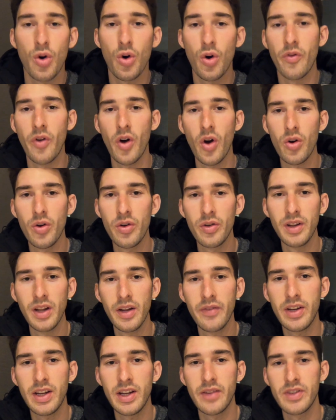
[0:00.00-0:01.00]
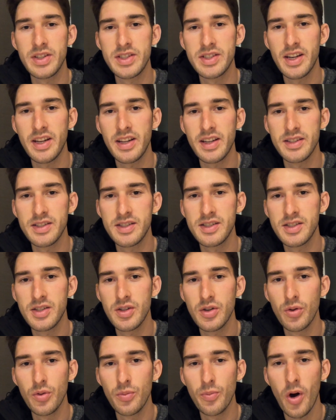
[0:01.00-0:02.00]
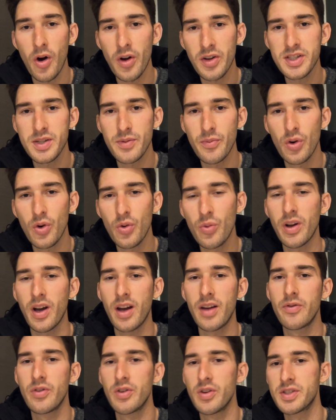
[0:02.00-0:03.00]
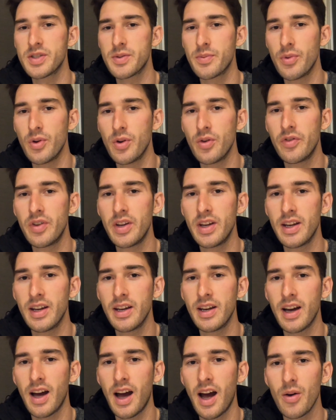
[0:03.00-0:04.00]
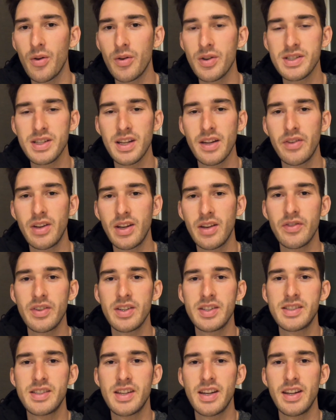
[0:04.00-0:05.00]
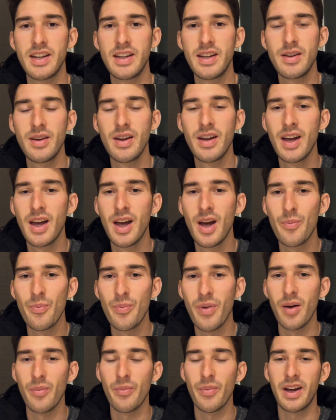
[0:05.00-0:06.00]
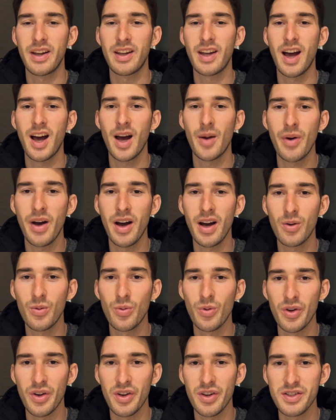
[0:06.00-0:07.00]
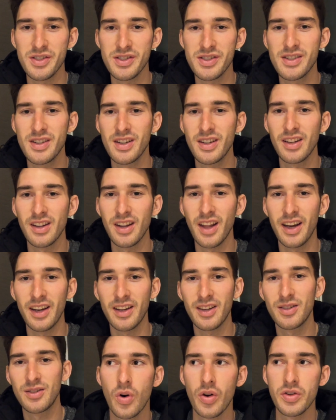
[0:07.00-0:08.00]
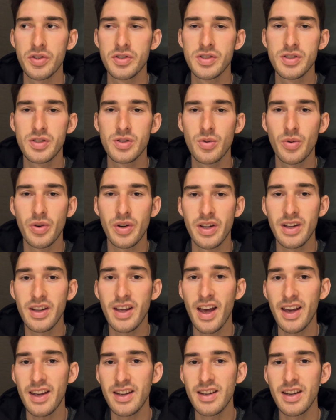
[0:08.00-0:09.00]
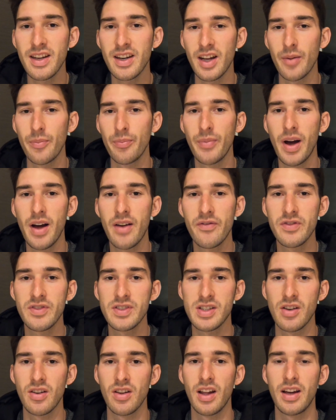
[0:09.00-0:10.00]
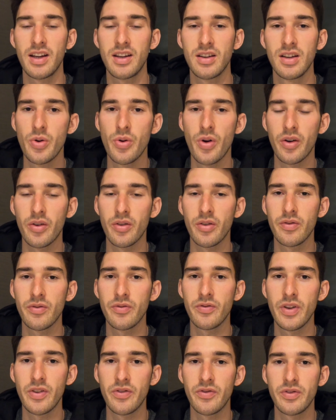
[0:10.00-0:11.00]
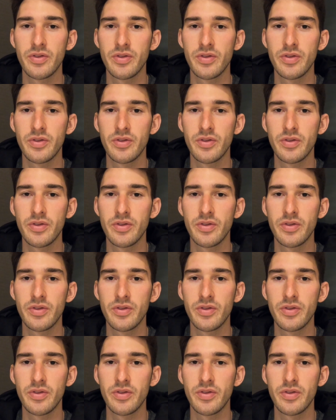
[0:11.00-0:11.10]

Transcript: Although living in the city is still possible, when I first moved here, I was living in the city, but my car park was 20k yen a month, so like $200